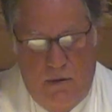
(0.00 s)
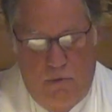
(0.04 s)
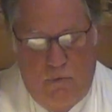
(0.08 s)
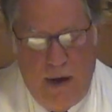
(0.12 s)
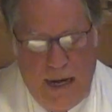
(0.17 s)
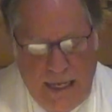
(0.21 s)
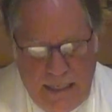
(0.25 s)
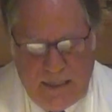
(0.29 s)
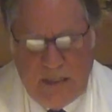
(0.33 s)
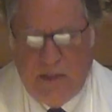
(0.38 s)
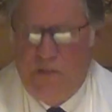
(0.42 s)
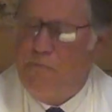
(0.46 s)

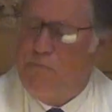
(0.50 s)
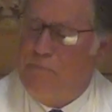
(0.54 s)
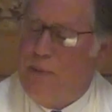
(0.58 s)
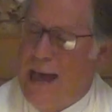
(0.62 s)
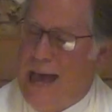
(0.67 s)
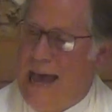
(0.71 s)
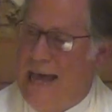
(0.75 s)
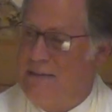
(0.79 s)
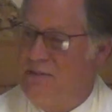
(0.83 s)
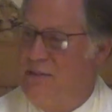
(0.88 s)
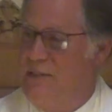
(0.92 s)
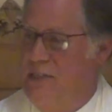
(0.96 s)
Rites of
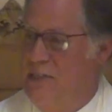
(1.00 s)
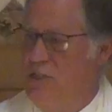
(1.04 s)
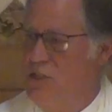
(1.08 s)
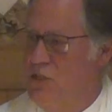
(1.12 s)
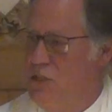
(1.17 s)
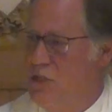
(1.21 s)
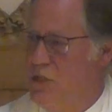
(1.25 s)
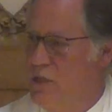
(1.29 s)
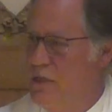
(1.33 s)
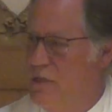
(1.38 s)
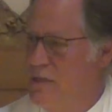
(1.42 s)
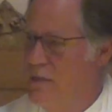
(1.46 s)

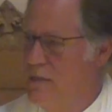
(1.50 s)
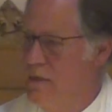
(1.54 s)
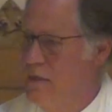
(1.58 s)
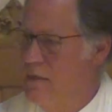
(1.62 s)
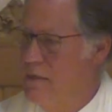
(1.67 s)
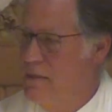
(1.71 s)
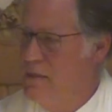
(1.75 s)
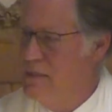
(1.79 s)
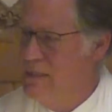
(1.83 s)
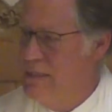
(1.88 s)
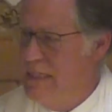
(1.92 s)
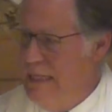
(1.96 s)
passage
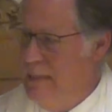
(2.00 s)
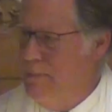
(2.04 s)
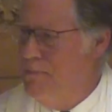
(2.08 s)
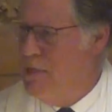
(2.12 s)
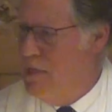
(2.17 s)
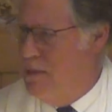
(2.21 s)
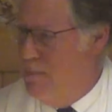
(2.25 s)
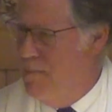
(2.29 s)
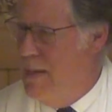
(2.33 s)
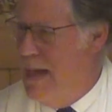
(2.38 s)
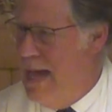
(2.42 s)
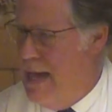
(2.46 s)
seem
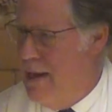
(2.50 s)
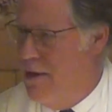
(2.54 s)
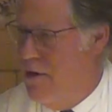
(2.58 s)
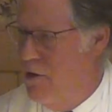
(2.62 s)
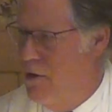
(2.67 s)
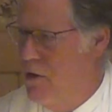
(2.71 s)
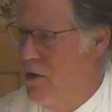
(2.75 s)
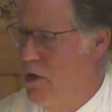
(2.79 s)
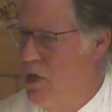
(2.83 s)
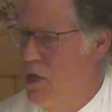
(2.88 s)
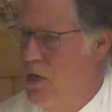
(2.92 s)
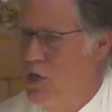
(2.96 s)
to
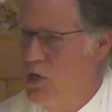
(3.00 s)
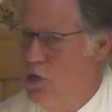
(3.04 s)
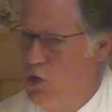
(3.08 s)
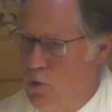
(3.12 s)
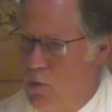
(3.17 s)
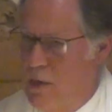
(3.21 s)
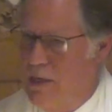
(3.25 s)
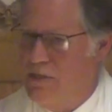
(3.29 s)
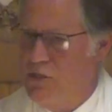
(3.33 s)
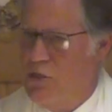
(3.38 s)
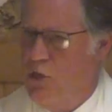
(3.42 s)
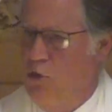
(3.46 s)
matter
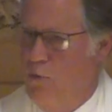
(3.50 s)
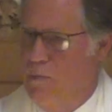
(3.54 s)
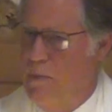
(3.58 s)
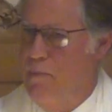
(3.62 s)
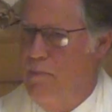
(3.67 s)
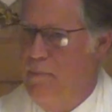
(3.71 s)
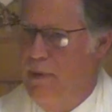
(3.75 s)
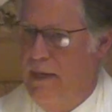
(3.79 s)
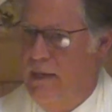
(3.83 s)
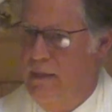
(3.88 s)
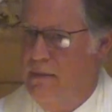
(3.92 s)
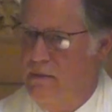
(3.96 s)
to us
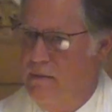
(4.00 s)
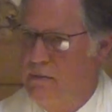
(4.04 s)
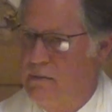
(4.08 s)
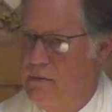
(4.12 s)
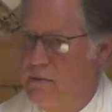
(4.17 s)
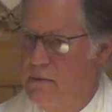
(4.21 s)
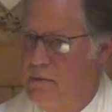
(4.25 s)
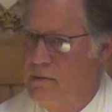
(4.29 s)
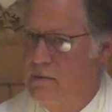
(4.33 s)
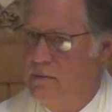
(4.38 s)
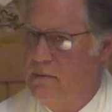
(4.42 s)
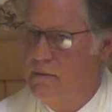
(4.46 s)
human
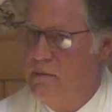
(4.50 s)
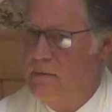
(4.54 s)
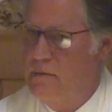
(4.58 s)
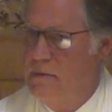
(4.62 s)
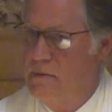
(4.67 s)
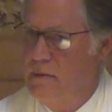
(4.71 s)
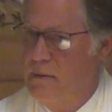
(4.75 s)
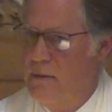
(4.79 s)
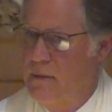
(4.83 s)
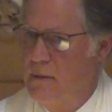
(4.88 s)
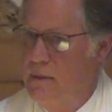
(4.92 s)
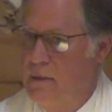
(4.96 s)
beings.
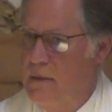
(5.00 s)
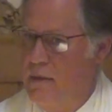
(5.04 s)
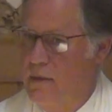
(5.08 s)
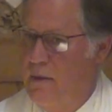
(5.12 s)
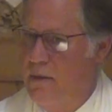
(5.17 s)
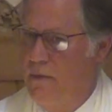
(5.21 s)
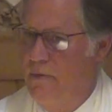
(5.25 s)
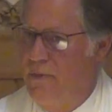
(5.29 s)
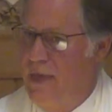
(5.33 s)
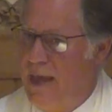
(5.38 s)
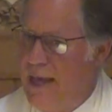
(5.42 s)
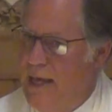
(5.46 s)

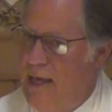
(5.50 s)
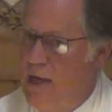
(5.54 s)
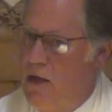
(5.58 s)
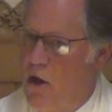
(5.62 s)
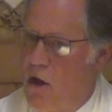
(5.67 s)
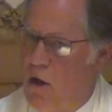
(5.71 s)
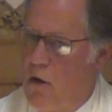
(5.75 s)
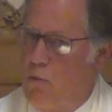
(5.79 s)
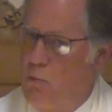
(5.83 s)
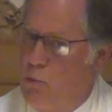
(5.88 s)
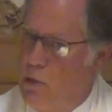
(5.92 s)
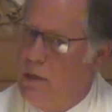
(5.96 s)
They
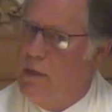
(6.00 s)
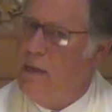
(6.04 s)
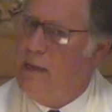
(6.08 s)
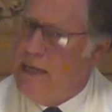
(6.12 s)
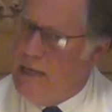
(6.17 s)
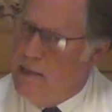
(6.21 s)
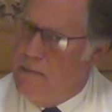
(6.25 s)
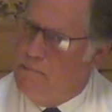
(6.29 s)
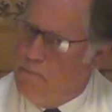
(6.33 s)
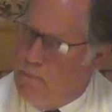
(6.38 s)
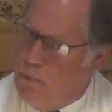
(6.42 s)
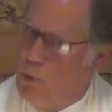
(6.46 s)
are
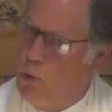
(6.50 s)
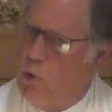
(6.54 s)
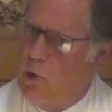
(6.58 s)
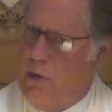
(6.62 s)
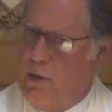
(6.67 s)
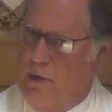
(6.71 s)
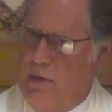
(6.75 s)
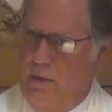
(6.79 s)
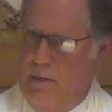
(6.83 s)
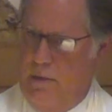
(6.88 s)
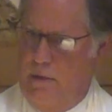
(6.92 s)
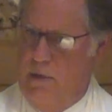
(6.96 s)
really
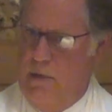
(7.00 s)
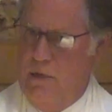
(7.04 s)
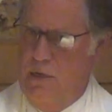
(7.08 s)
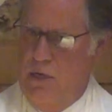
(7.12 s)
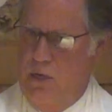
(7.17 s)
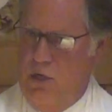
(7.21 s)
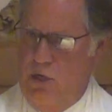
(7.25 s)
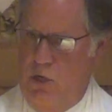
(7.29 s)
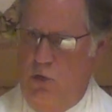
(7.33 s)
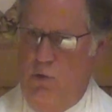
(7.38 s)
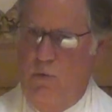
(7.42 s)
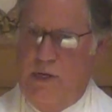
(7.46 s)
important
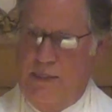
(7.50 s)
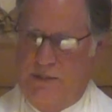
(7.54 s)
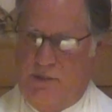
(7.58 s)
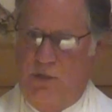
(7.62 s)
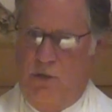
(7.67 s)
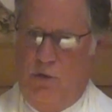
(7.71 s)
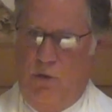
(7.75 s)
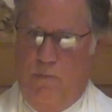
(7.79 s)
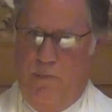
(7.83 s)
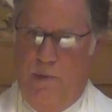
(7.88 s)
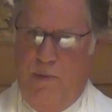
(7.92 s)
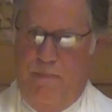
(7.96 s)
to
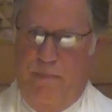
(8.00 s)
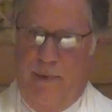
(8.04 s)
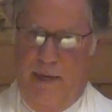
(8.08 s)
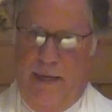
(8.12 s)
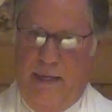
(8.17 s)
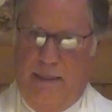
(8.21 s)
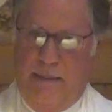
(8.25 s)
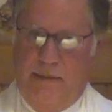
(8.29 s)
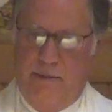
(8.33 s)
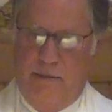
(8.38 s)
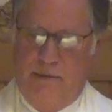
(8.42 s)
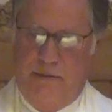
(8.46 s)
us human
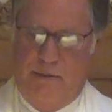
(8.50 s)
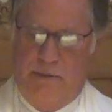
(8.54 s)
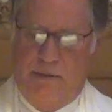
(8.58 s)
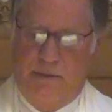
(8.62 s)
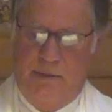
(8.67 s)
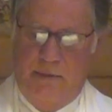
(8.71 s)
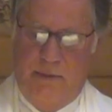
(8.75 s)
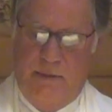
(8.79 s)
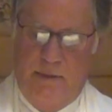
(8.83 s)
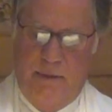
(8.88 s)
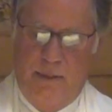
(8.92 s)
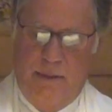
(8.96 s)
beings.